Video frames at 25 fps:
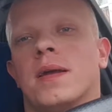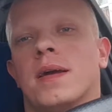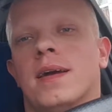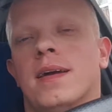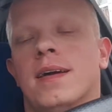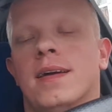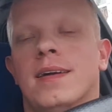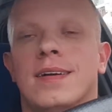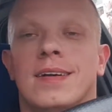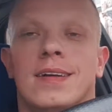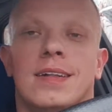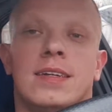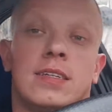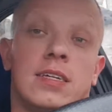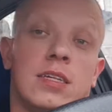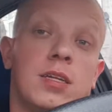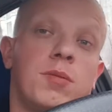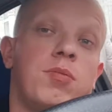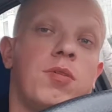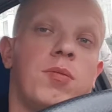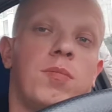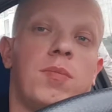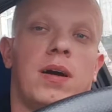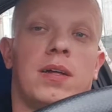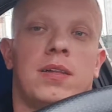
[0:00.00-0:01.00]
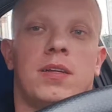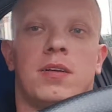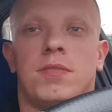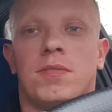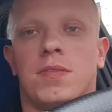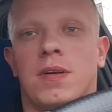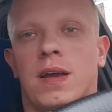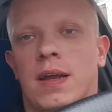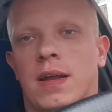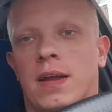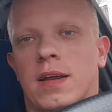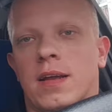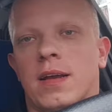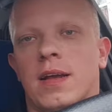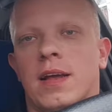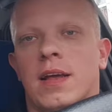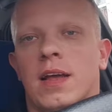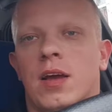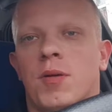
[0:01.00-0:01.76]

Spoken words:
yeah. It's a diplomatic thing.